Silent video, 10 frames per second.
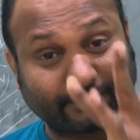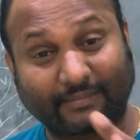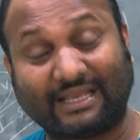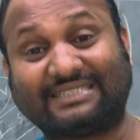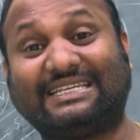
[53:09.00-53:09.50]

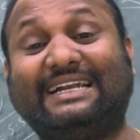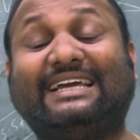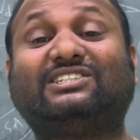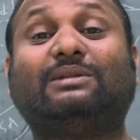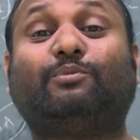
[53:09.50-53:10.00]

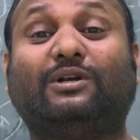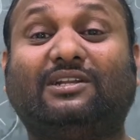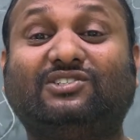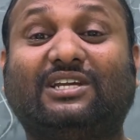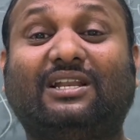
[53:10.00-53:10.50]
excitation
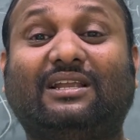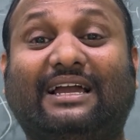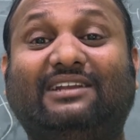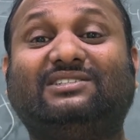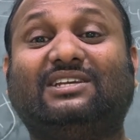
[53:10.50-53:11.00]
potential,
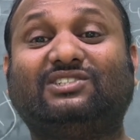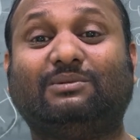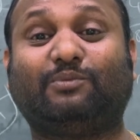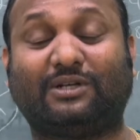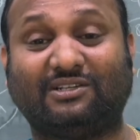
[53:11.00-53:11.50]

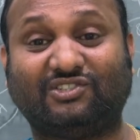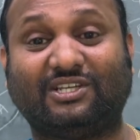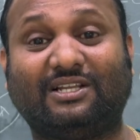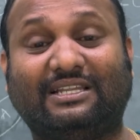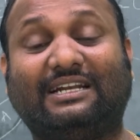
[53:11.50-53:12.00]
ionization
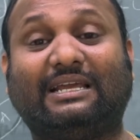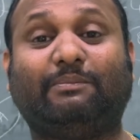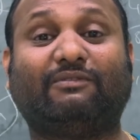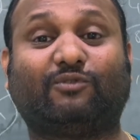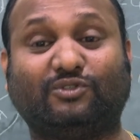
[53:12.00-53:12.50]
potential, that type
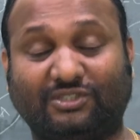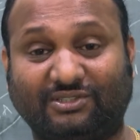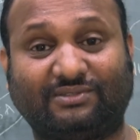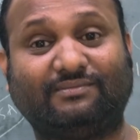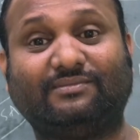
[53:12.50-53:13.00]
of
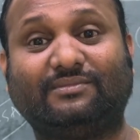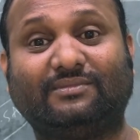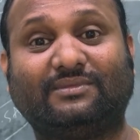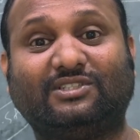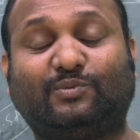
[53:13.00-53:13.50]
questions.
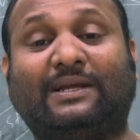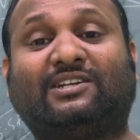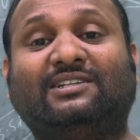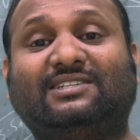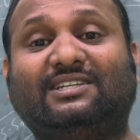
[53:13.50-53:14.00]

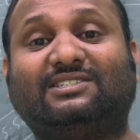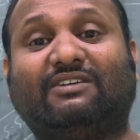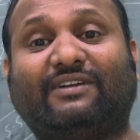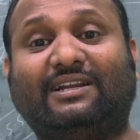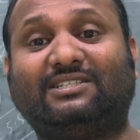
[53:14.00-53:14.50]
Spectral series of
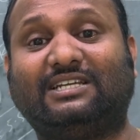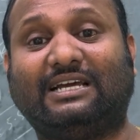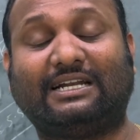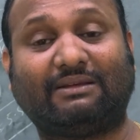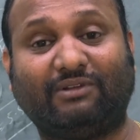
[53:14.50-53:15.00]
hydrogen
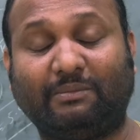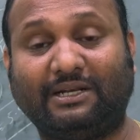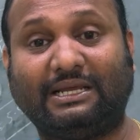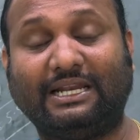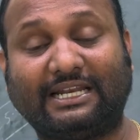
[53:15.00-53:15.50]
atom will be
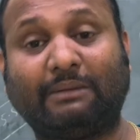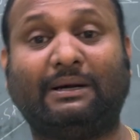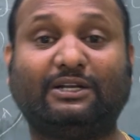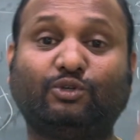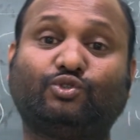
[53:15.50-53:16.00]
deleted,
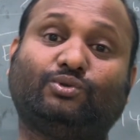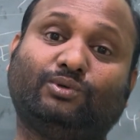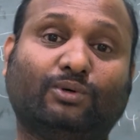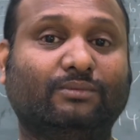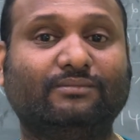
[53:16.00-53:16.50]
but you should
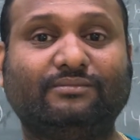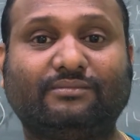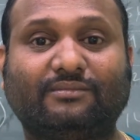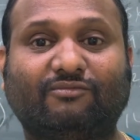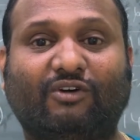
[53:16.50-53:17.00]
know
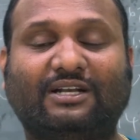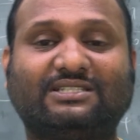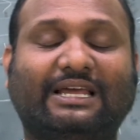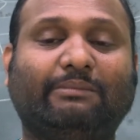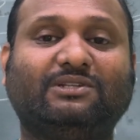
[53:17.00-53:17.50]
what is
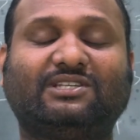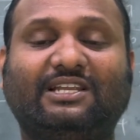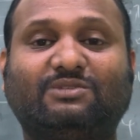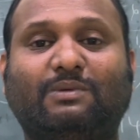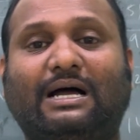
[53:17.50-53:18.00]
Lyman
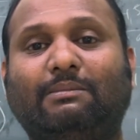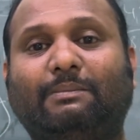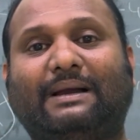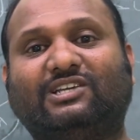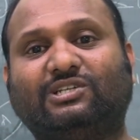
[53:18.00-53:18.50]
series, Balmer,
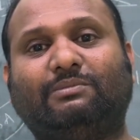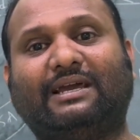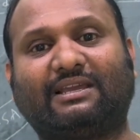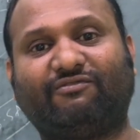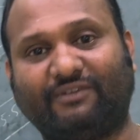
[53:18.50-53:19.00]
Paschen,
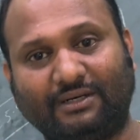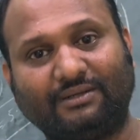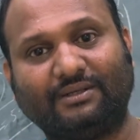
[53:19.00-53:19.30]
bracket fund.